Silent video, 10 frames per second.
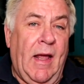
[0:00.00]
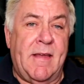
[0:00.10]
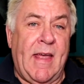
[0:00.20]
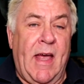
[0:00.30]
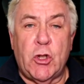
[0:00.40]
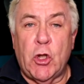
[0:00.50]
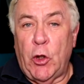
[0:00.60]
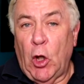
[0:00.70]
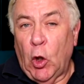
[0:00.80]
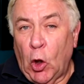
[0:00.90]
like I said, I
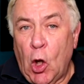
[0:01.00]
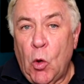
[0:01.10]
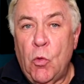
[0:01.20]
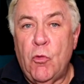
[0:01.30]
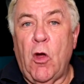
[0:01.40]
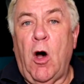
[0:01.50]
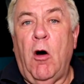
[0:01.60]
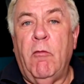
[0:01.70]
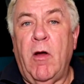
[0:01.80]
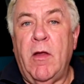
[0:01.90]
showed you loads
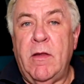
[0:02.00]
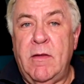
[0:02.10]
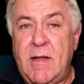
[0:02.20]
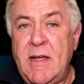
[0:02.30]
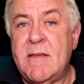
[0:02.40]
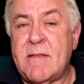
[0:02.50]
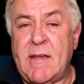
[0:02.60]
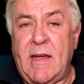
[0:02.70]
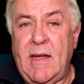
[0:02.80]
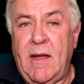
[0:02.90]
of
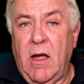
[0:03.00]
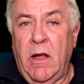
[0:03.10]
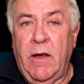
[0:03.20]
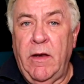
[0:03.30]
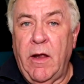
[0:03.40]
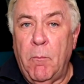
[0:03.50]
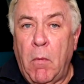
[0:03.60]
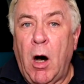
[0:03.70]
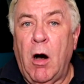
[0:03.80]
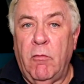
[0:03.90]
DC and
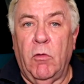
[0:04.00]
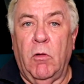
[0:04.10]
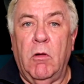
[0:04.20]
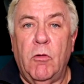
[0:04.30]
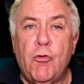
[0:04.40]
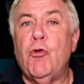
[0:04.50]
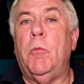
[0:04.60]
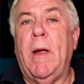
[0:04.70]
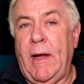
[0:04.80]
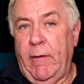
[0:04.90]
Marvel
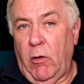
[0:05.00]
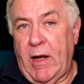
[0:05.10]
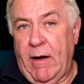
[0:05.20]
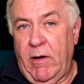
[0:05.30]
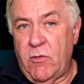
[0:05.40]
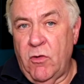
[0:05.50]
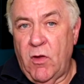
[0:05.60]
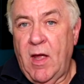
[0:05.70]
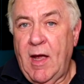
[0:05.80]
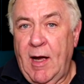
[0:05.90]
superhero
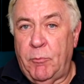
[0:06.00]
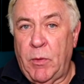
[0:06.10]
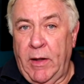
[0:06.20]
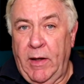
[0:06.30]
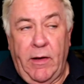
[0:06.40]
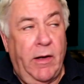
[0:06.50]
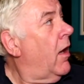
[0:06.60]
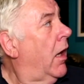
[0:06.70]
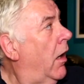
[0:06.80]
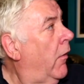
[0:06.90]
characters I've printed
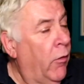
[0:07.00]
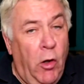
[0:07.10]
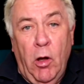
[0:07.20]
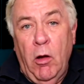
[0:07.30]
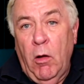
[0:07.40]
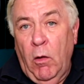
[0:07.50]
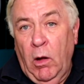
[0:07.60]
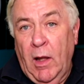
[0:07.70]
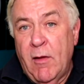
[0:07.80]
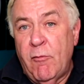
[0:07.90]
that
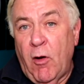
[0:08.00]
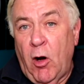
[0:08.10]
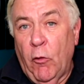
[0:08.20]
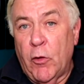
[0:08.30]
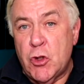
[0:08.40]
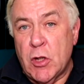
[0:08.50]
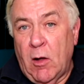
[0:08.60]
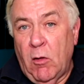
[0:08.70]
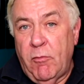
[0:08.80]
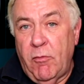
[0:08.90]
live on the
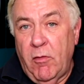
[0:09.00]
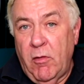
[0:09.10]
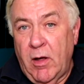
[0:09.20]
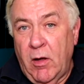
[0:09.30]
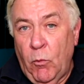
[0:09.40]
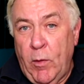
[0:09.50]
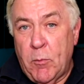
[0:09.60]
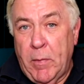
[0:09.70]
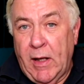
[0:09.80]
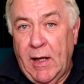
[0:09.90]
shelf
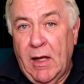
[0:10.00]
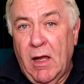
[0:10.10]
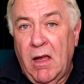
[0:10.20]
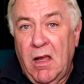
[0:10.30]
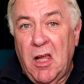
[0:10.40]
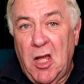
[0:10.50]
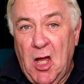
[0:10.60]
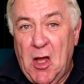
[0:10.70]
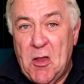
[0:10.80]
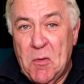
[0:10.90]
with me here
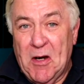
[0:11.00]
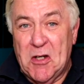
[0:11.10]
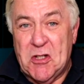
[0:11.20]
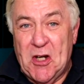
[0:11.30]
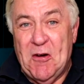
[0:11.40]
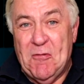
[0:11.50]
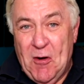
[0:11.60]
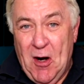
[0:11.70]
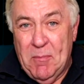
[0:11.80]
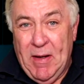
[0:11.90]
in the Manshed
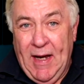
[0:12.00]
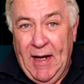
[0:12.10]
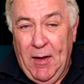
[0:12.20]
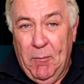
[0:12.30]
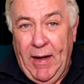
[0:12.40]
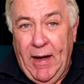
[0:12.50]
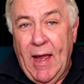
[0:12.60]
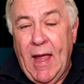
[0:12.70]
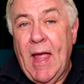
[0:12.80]
right behind me.